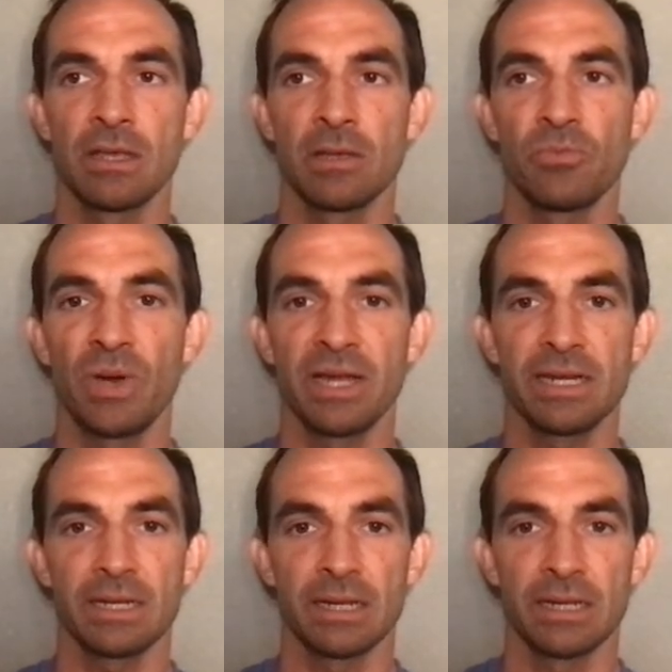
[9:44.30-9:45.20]

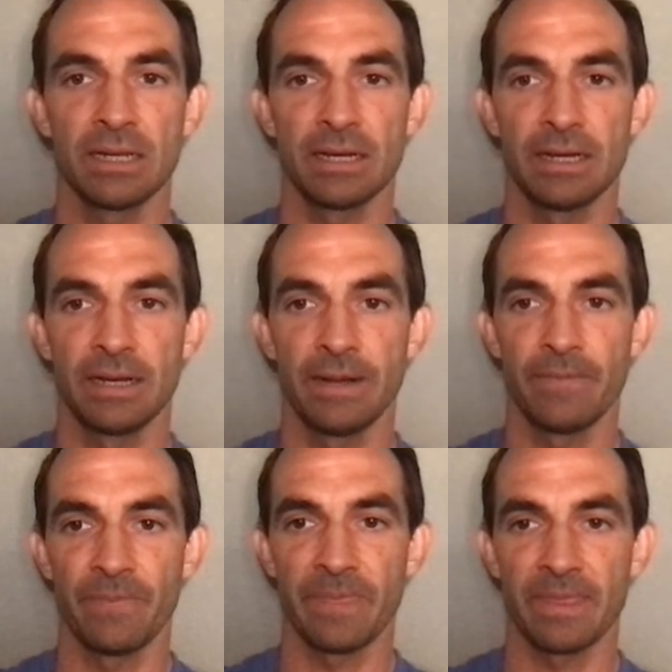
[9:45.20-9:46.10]
button.
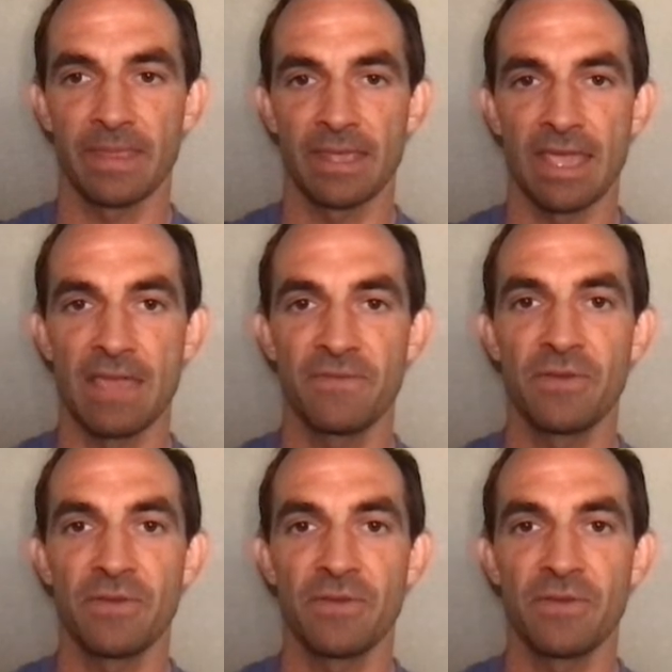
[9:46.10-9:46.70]
If